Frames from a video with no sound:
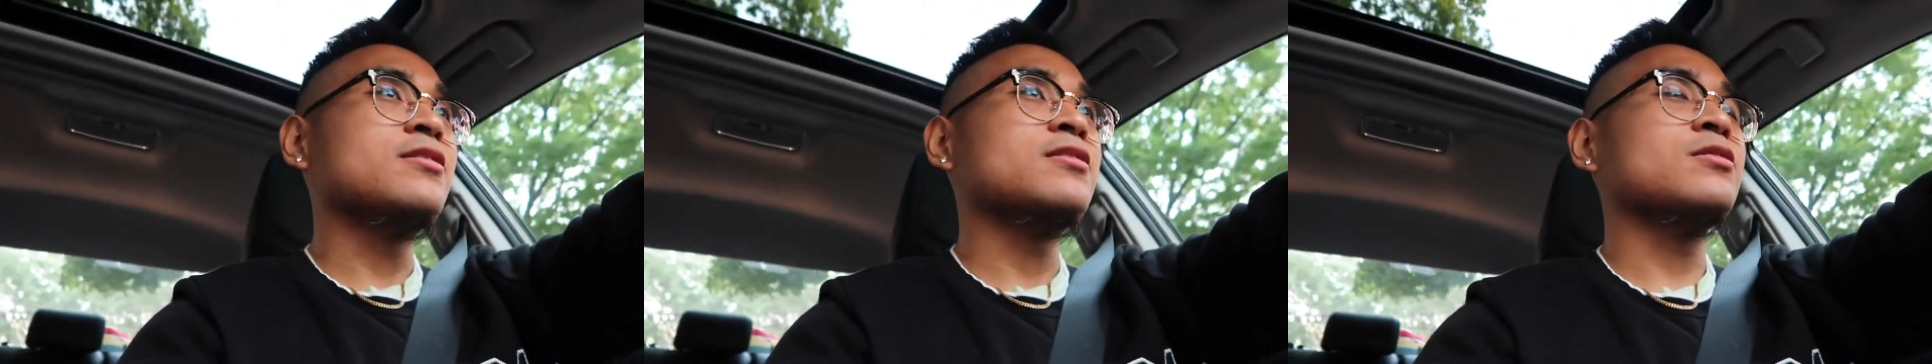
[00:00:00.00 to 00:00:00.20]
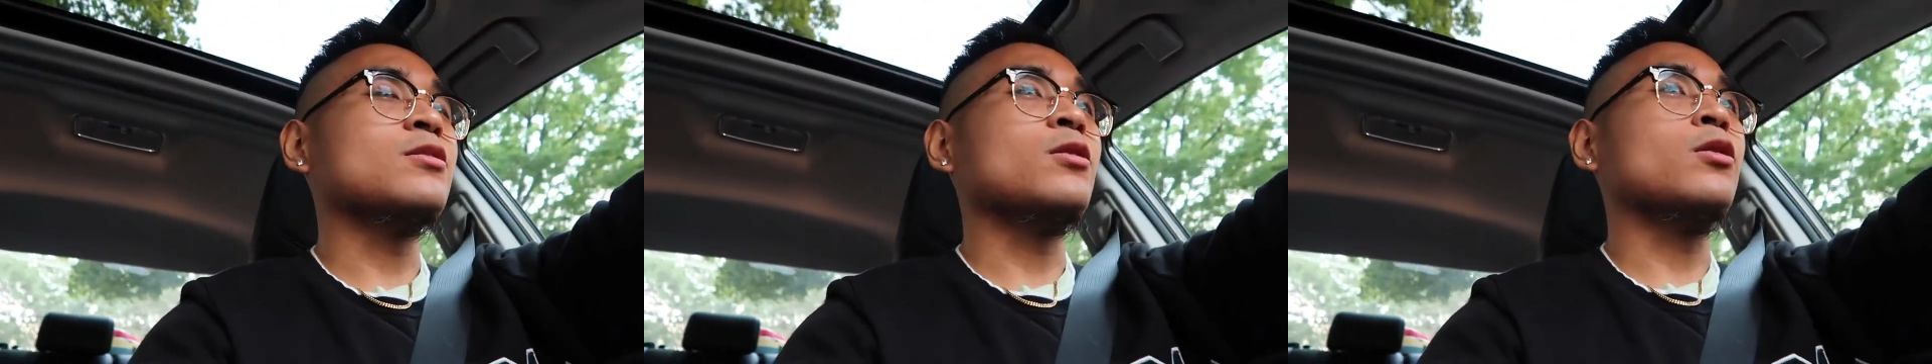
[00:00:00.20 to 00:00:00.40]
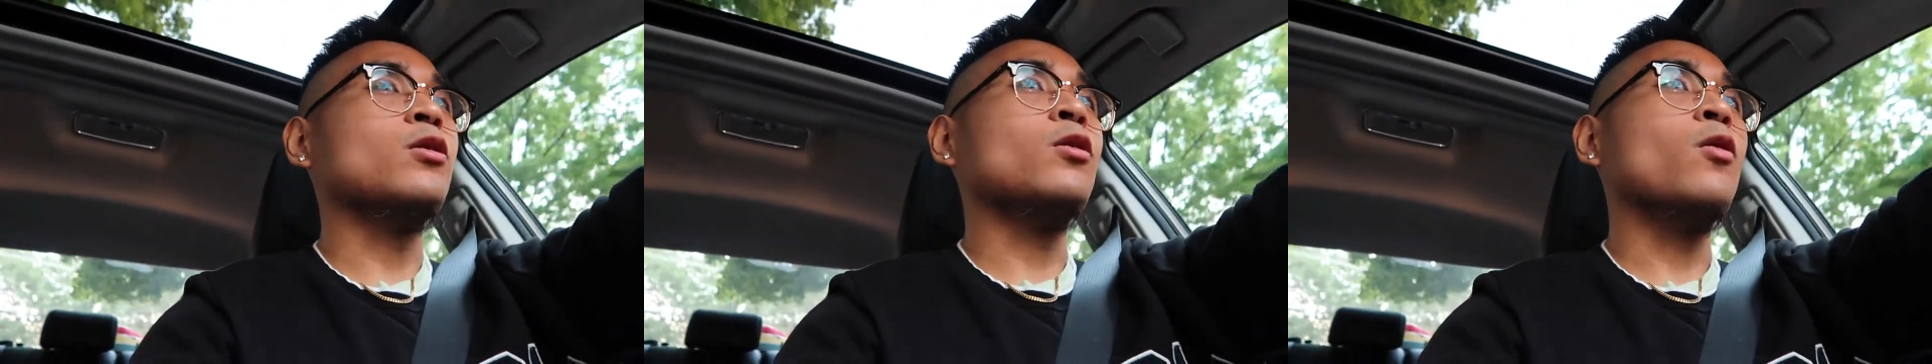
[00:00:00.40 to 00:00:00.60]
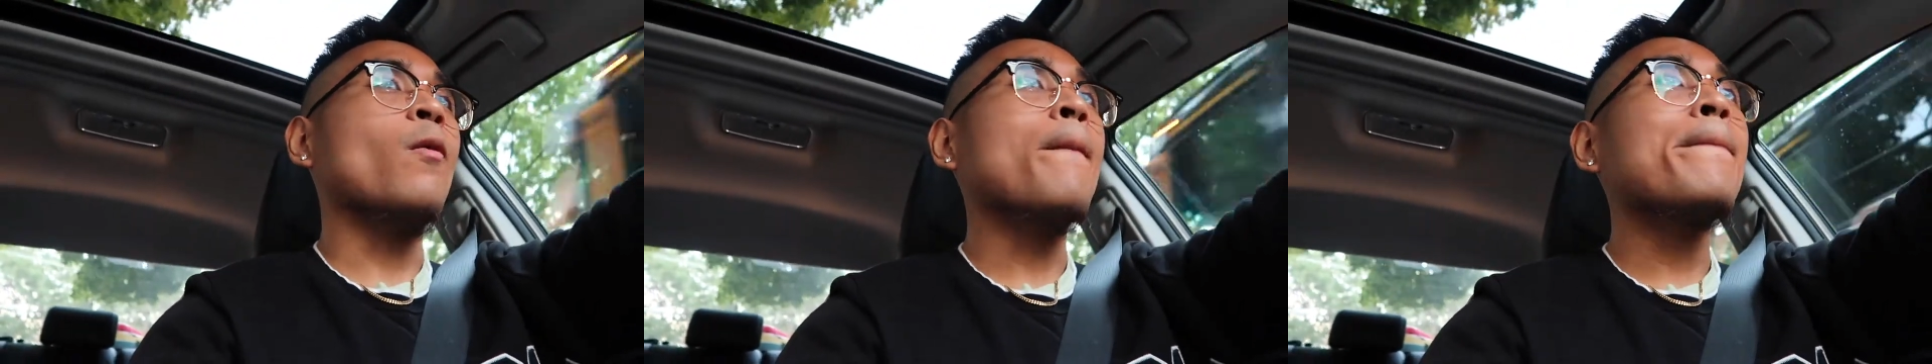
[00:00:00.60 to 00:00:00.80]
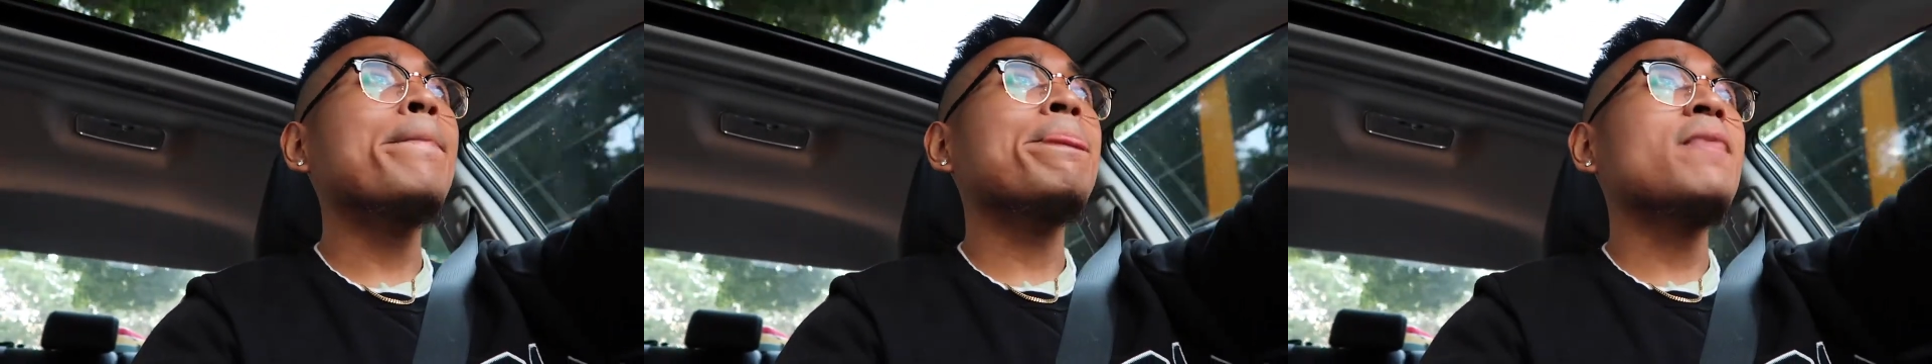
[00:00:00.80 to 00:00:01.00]
So
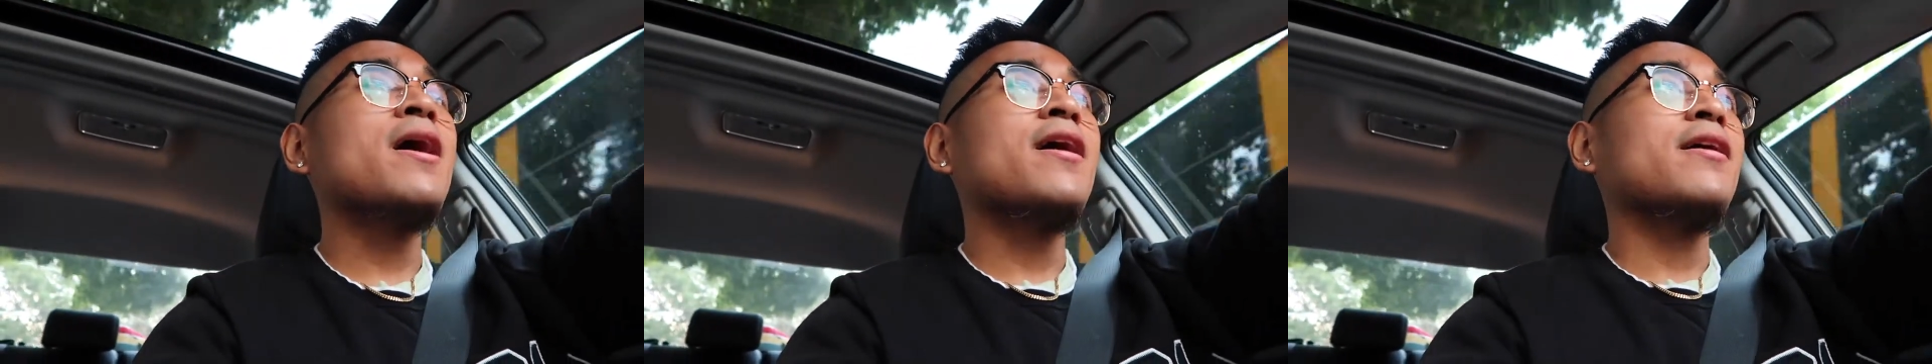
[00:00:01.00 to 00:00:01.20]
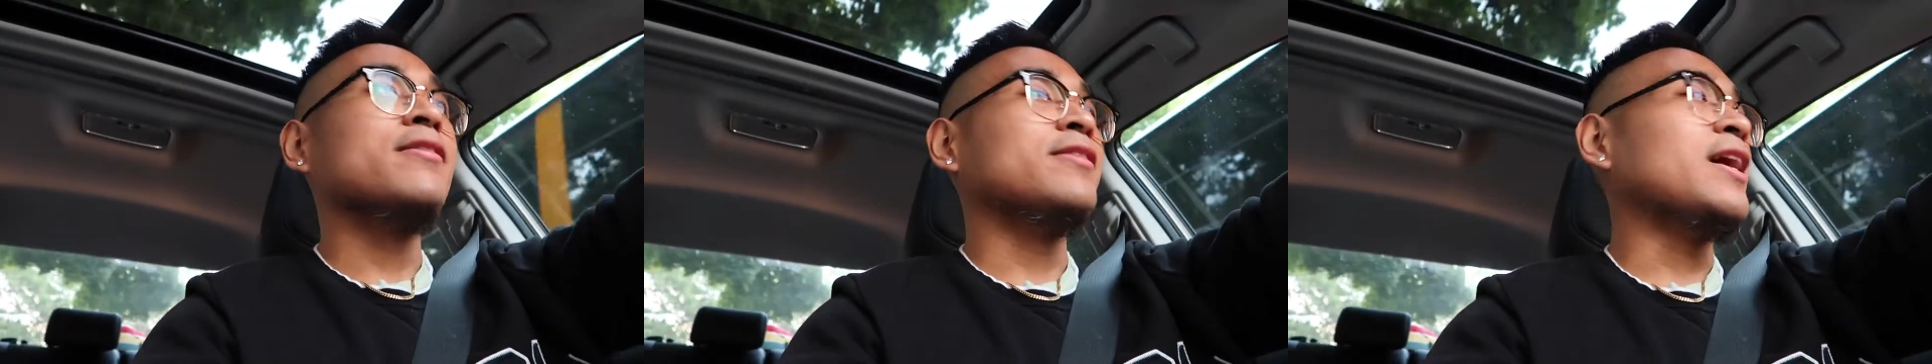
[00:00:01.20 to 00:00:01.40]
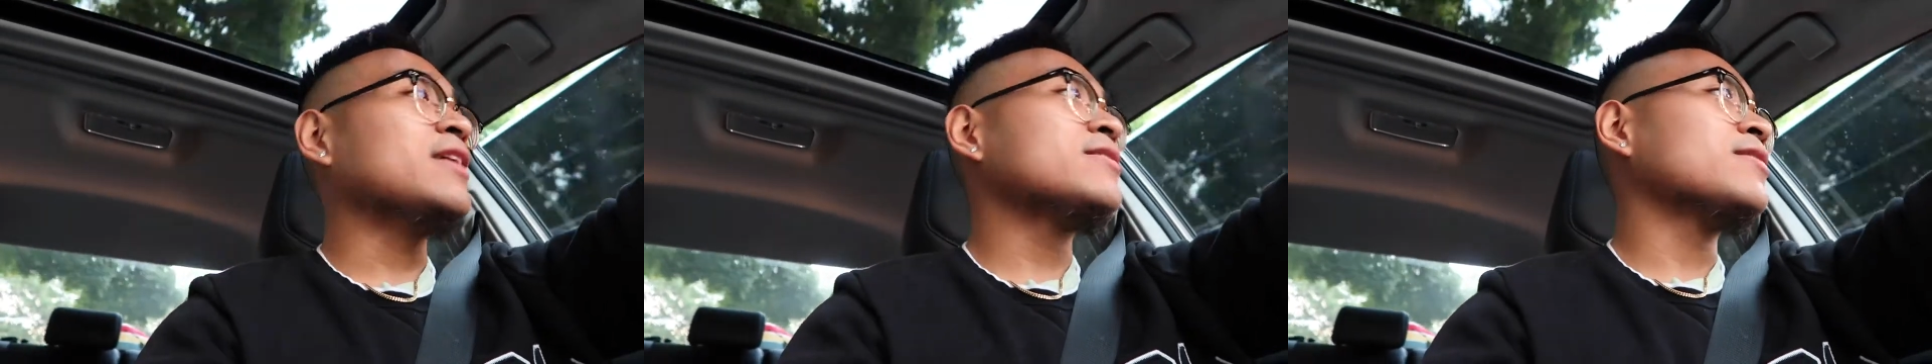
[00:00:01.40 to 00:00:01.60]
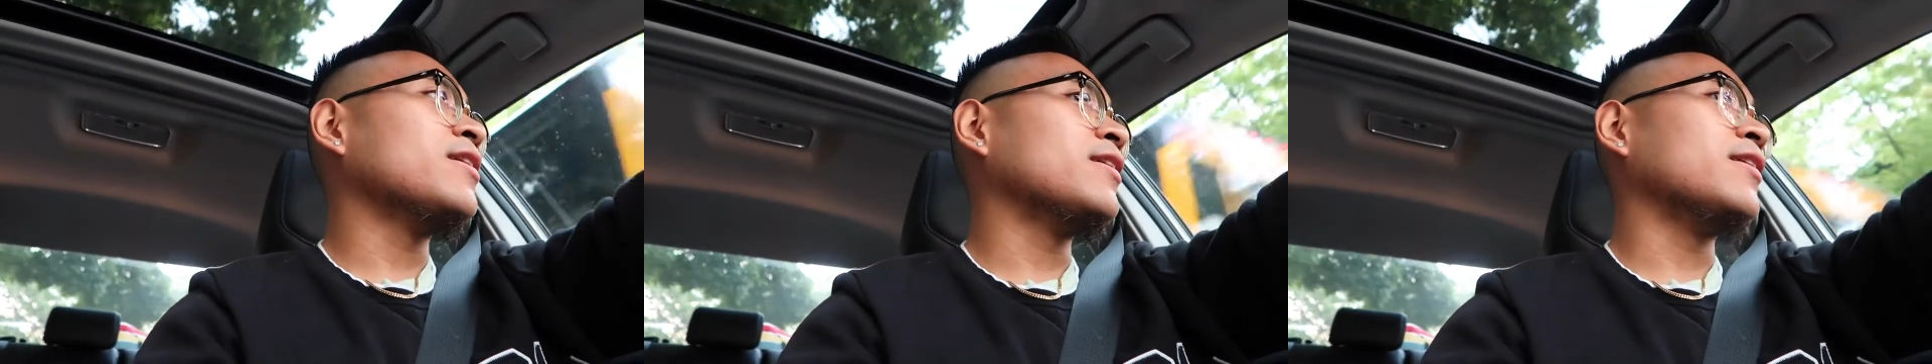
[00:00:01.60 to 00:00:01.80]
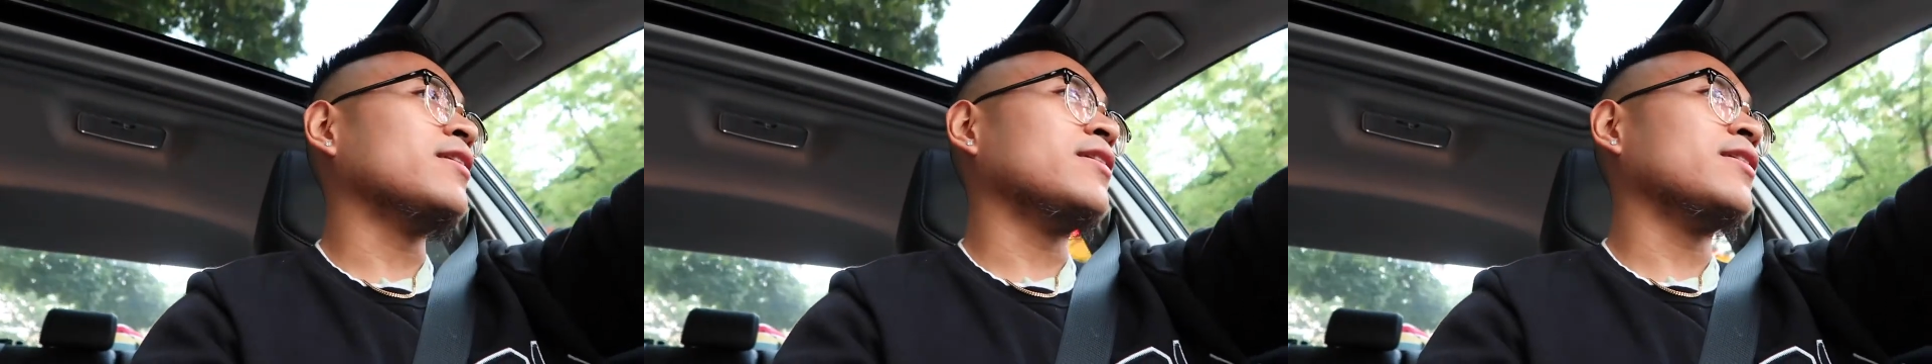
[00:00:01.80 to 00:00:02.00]
that's
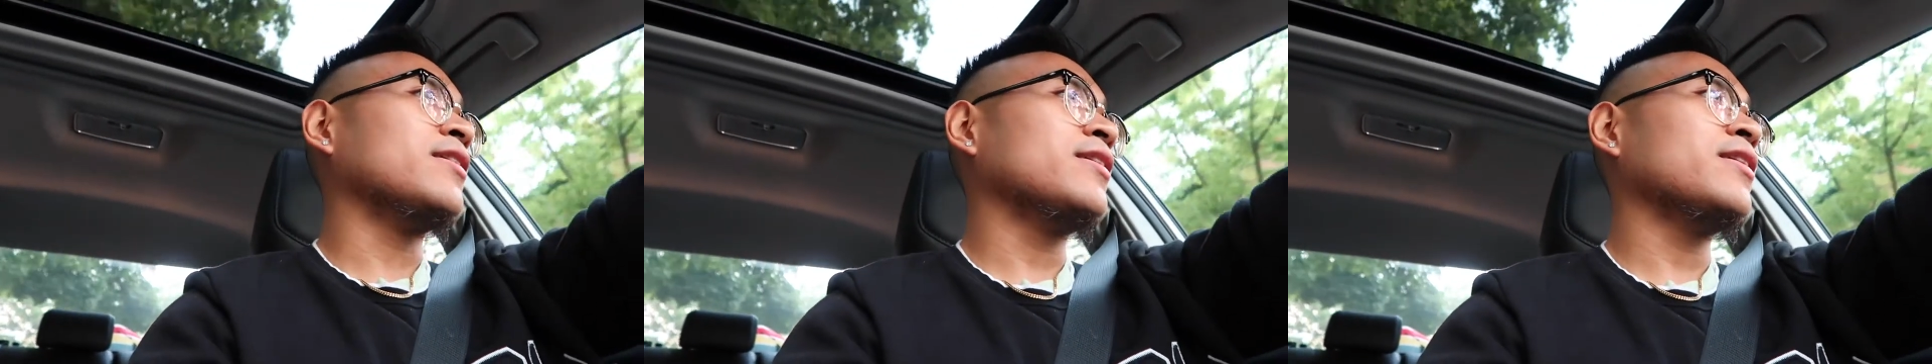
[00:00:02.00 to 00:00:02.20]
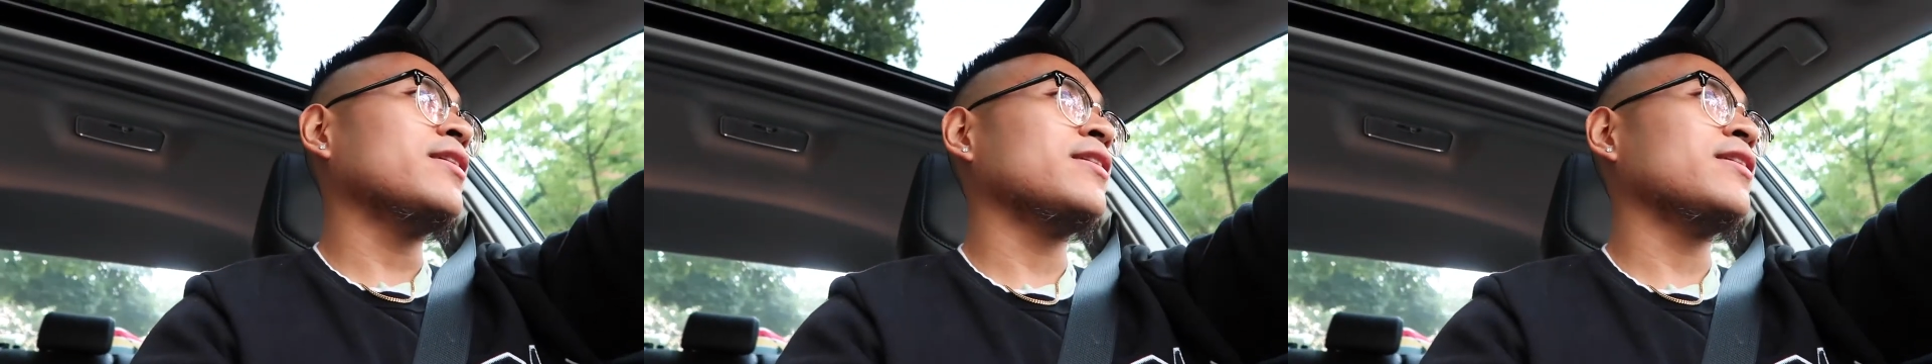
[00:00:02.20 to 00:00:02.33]
a